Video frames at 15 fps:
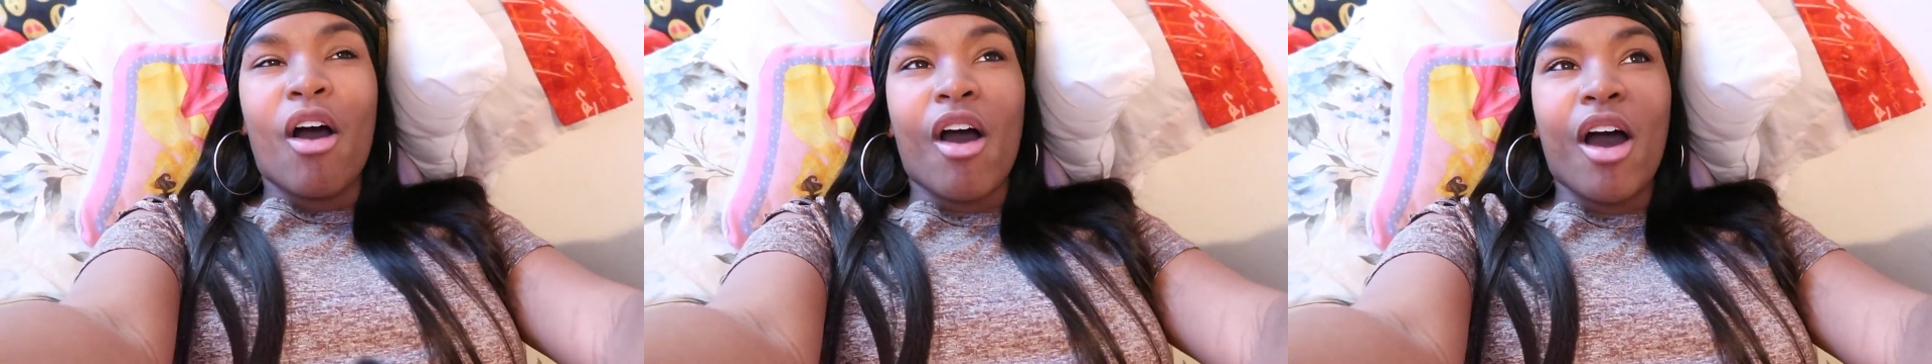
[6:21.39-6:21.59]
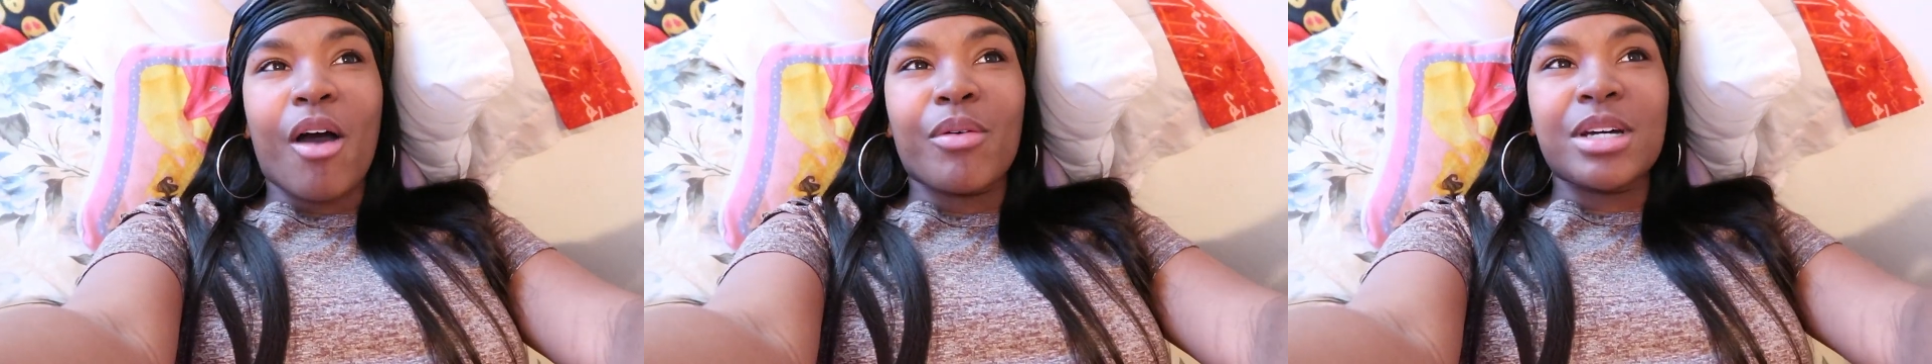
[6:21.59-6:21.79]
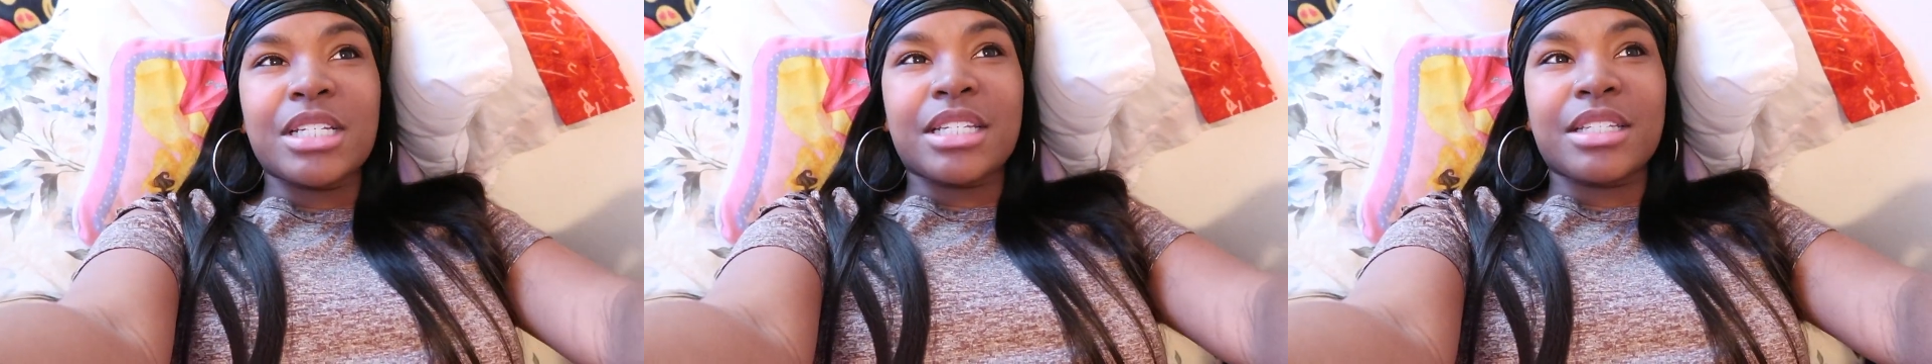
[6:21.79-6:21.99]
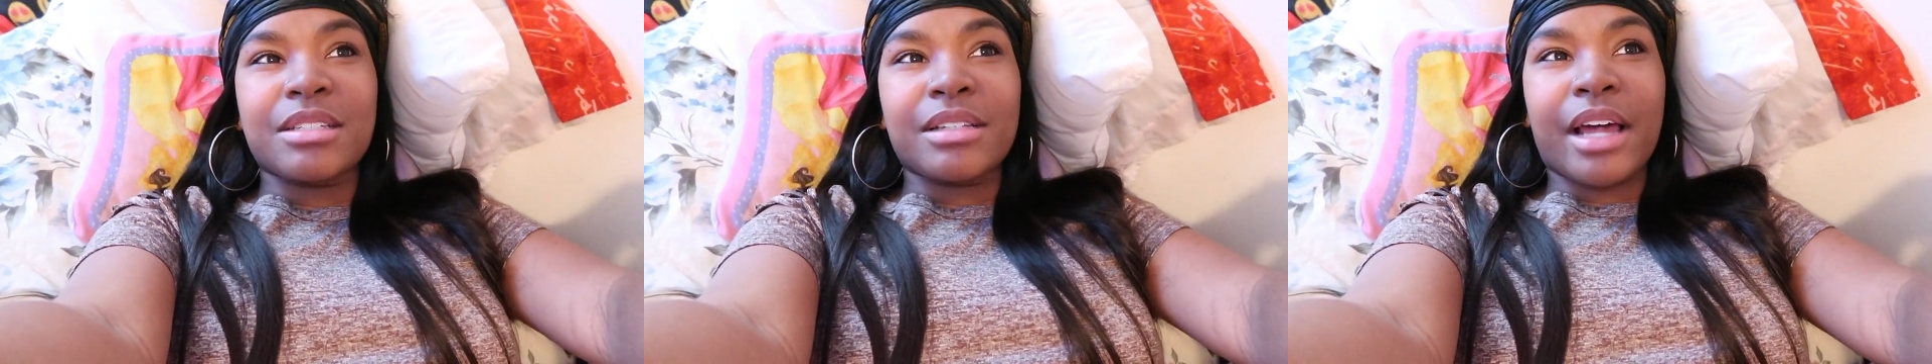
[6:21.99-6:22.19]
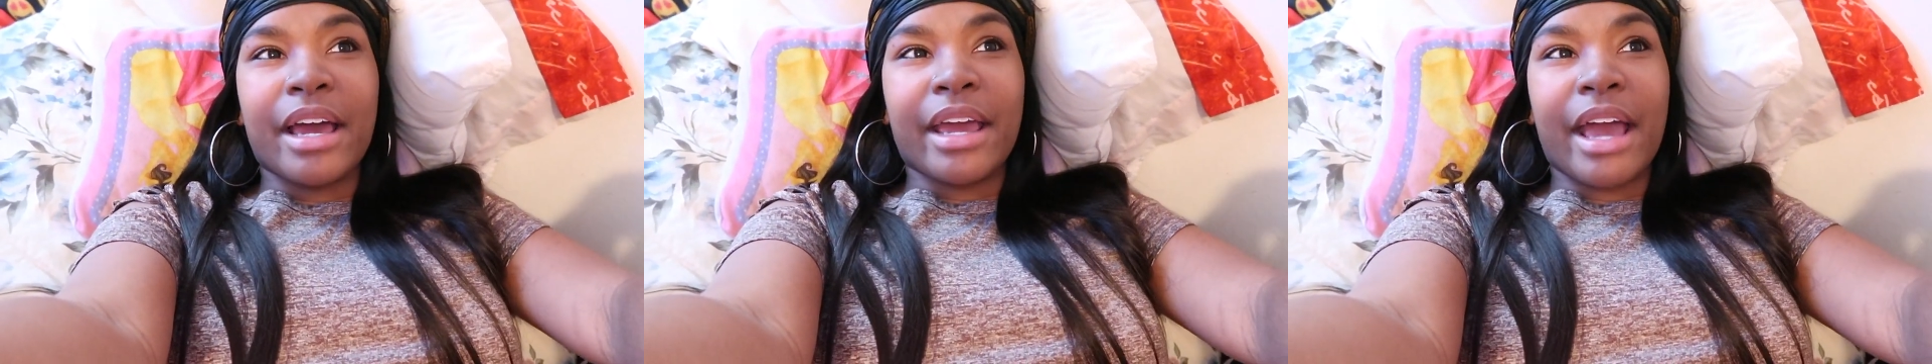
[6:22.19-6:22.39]
I
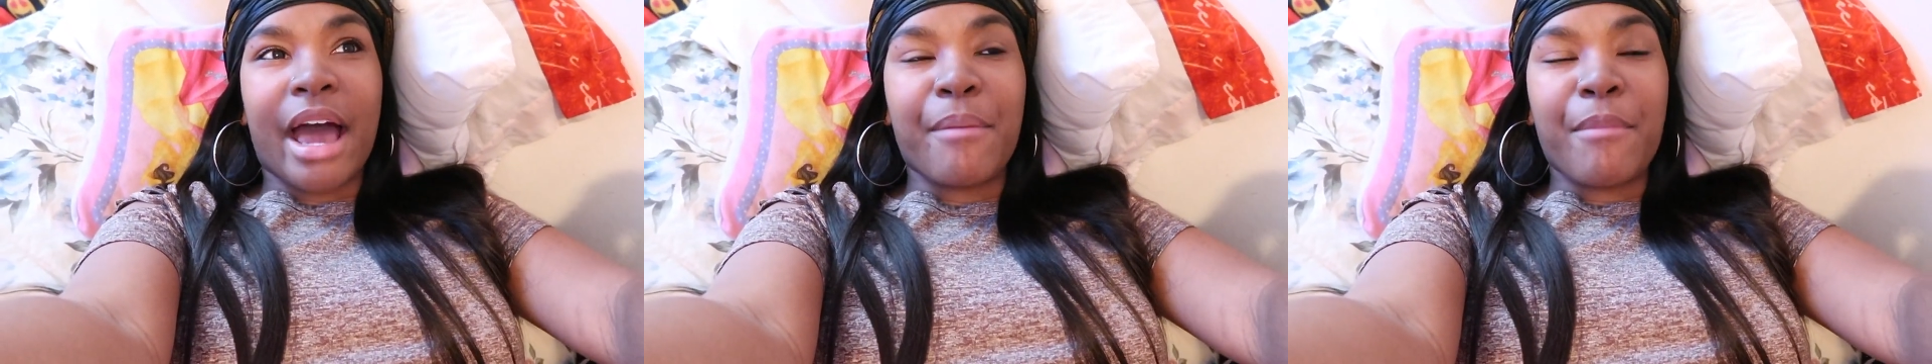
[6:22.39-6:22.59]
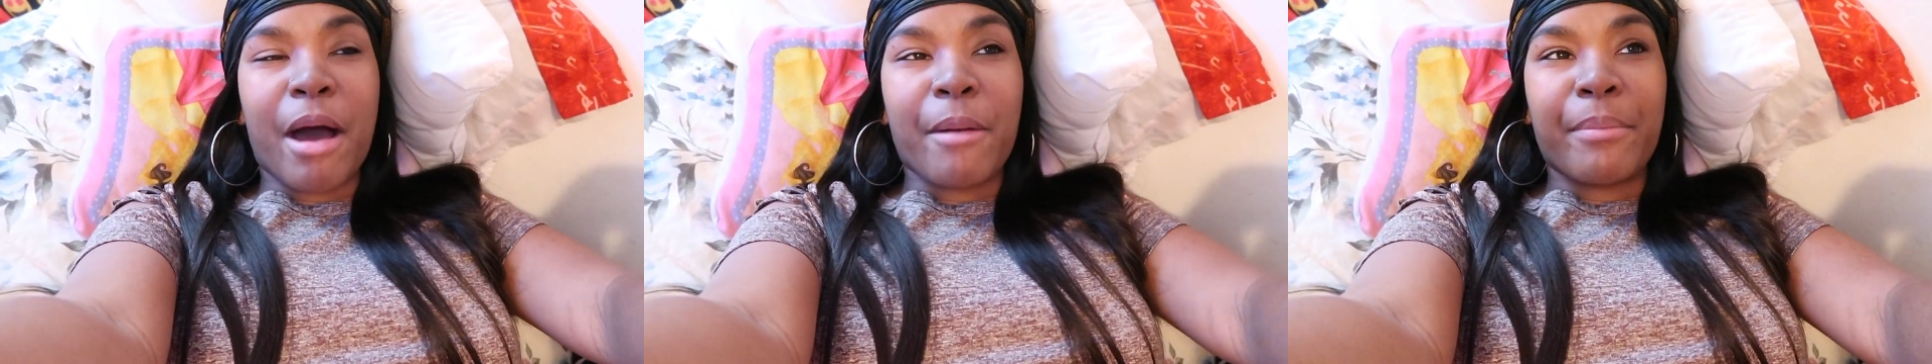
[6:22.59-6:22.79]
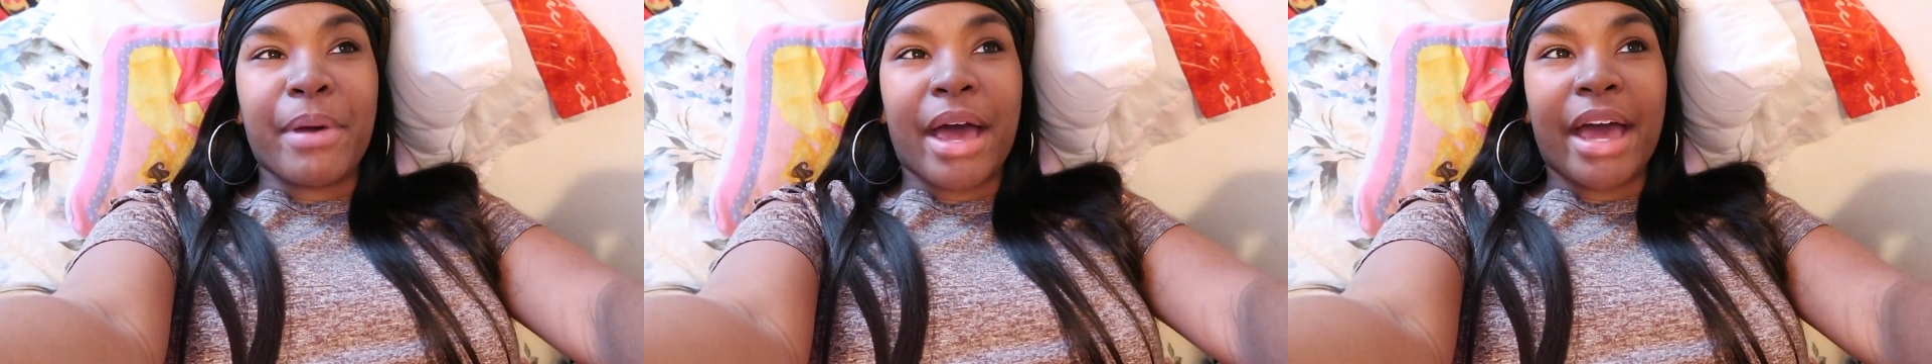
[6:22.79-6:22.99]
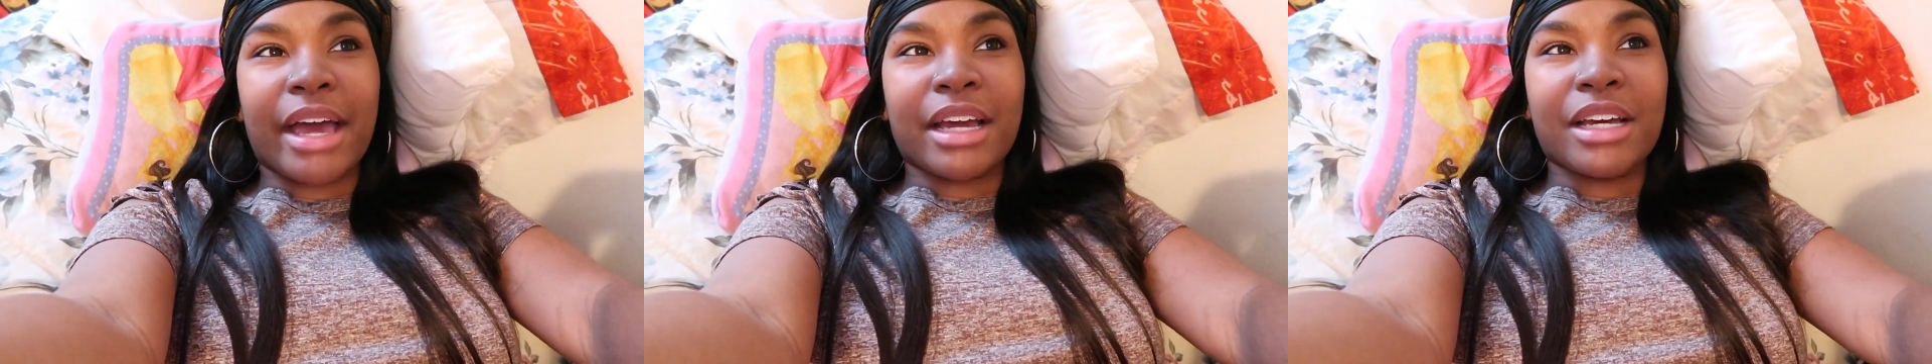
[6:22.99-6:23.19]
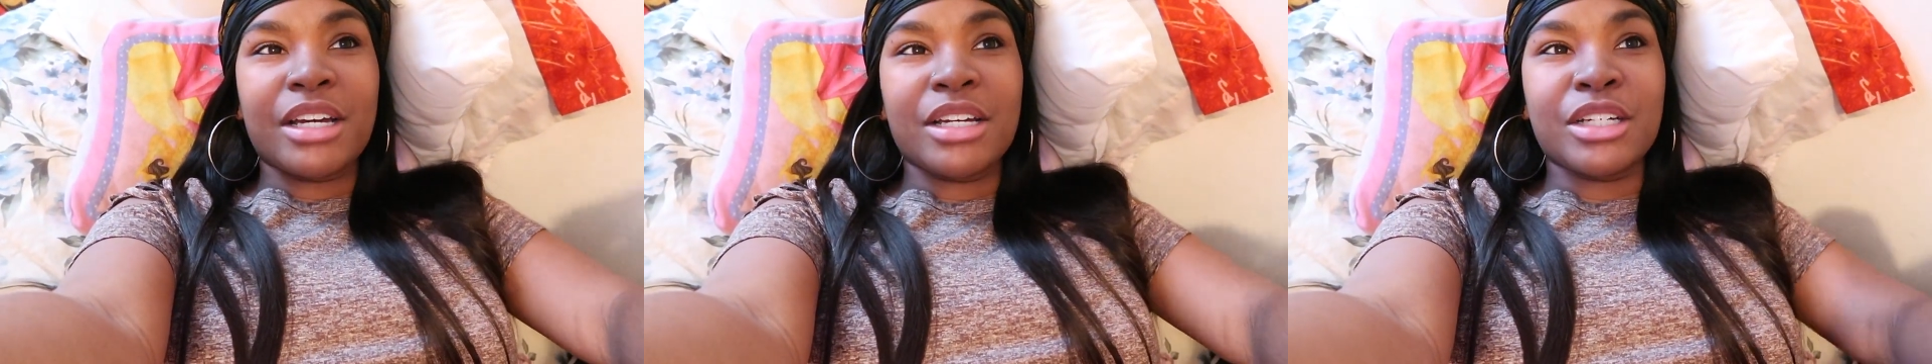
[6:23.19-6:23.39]
always like have my
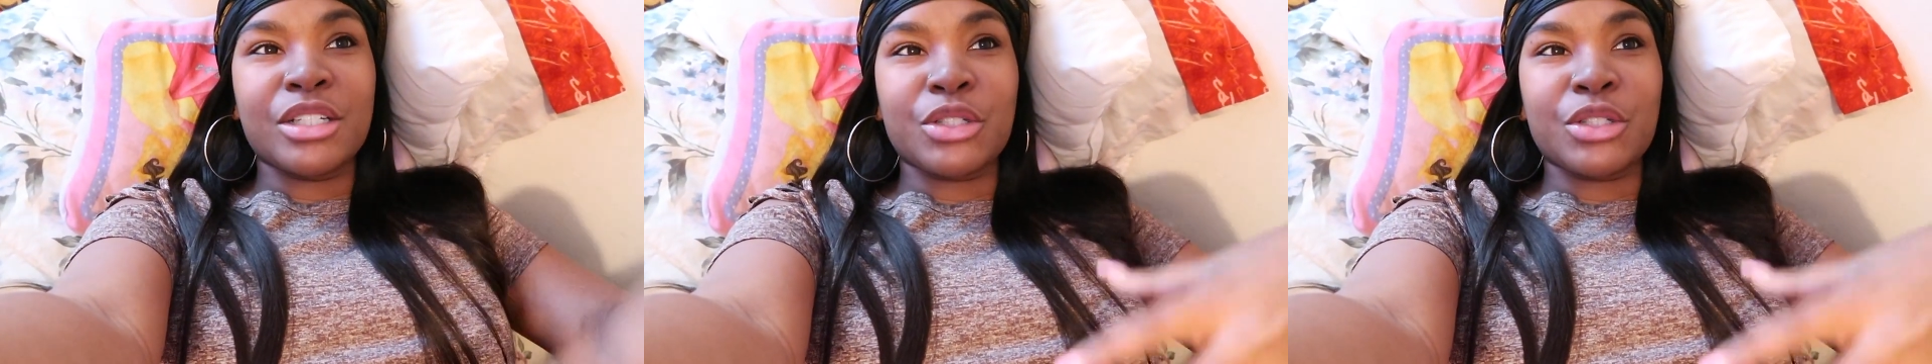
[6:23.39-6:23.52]
back